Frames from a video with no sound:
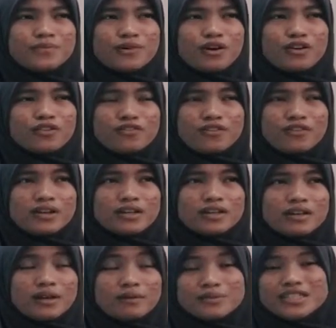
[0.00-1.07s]
of
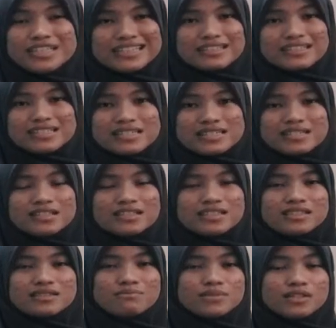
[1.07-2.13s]

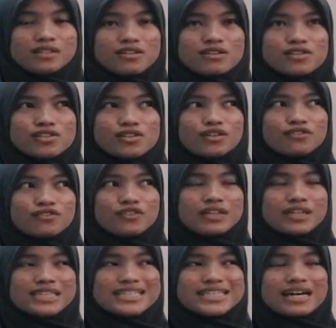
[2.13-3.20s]
MD30C because of
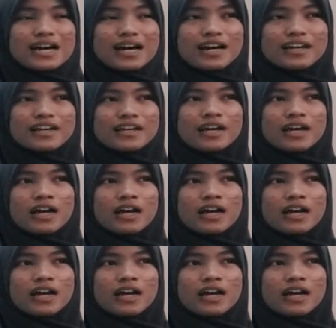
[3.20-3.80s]
its high